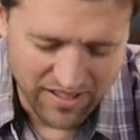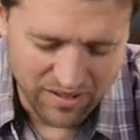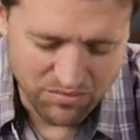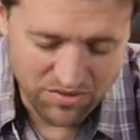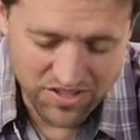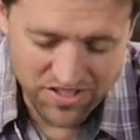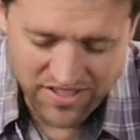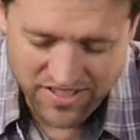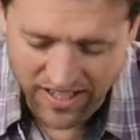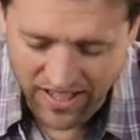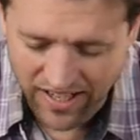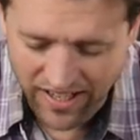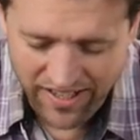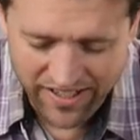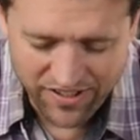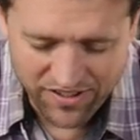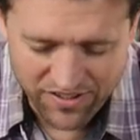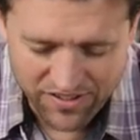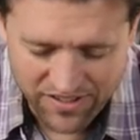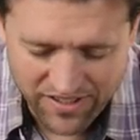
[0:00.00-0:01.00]
I'm just
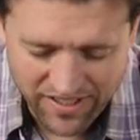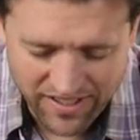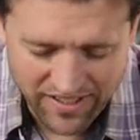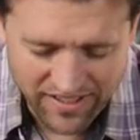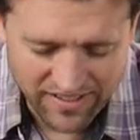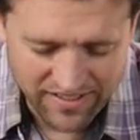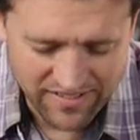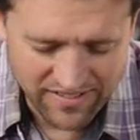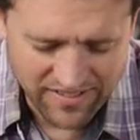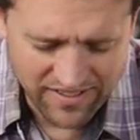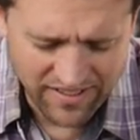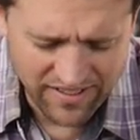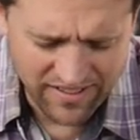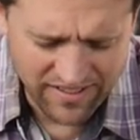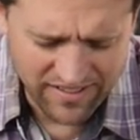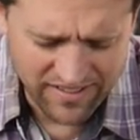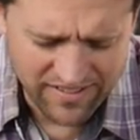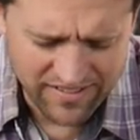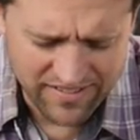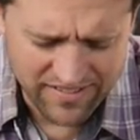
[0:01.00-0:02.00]
tired and
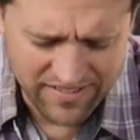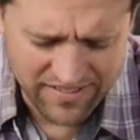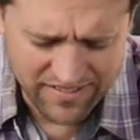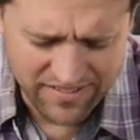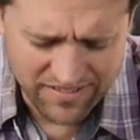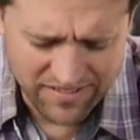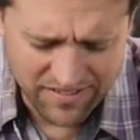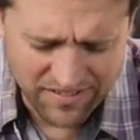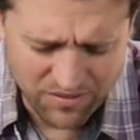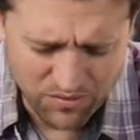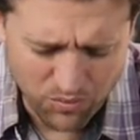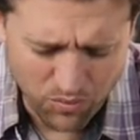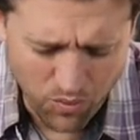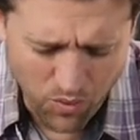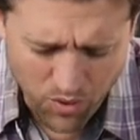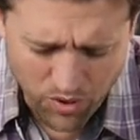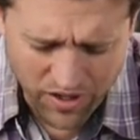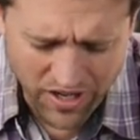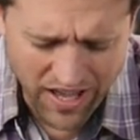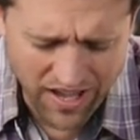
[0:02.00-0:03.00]
uh,
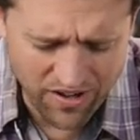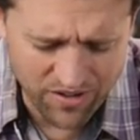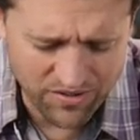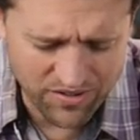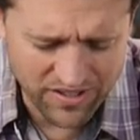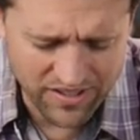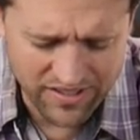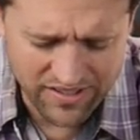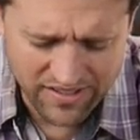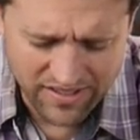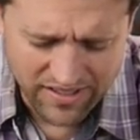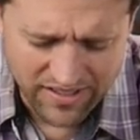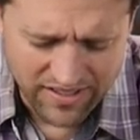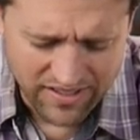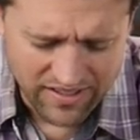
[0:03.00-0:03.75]
worn out. And